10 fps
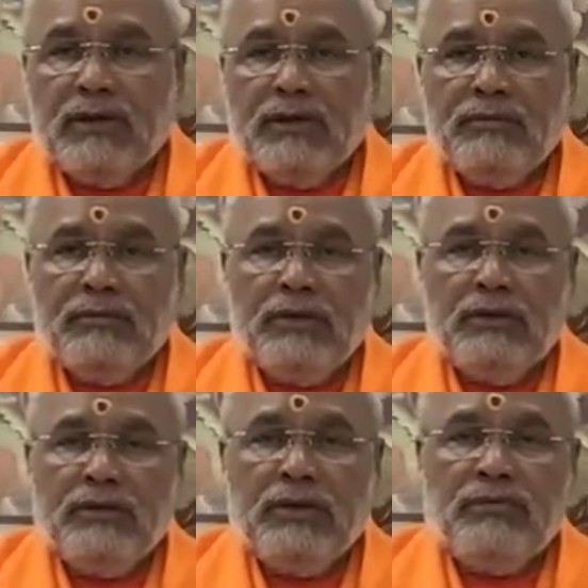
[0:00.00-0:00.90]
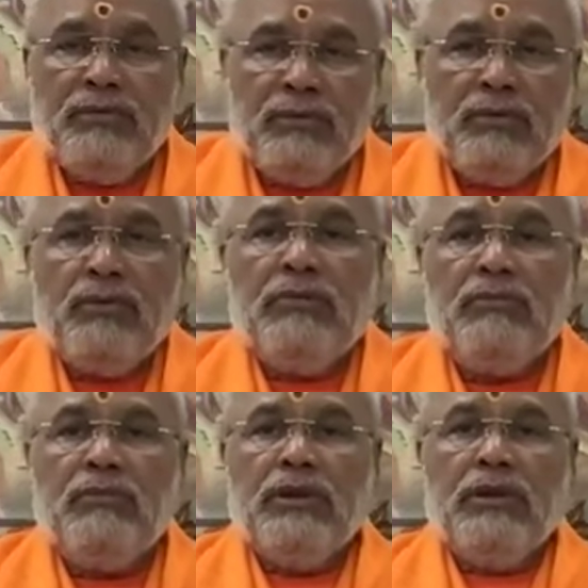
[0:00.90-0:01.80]
Even if you
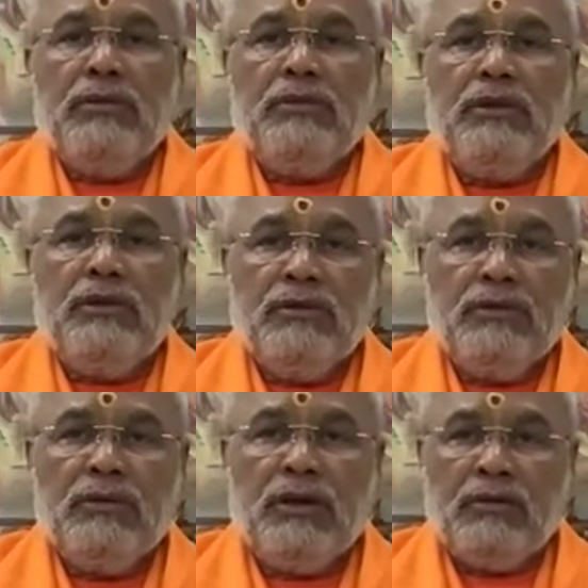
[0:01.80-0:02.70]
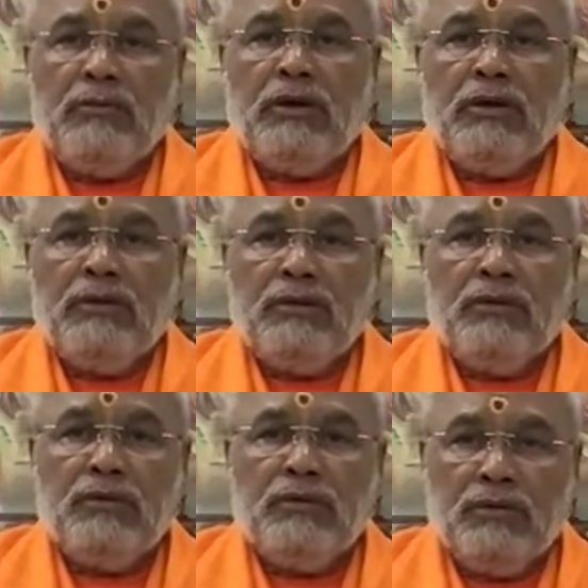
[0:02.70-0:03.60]
don't believe in Hindu dharma or
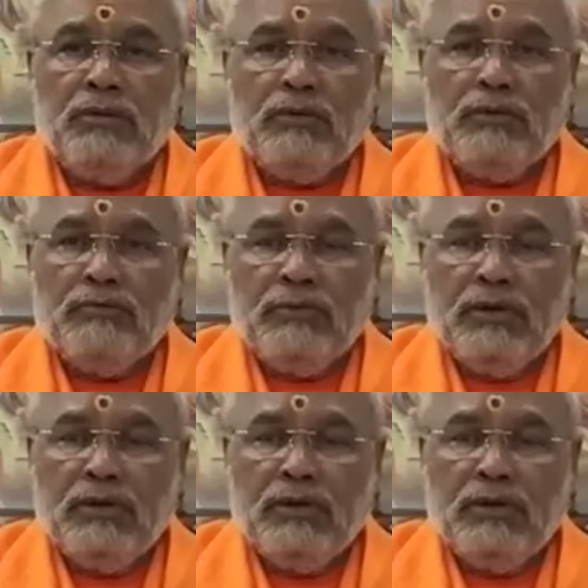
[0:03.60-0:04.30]
you don't know,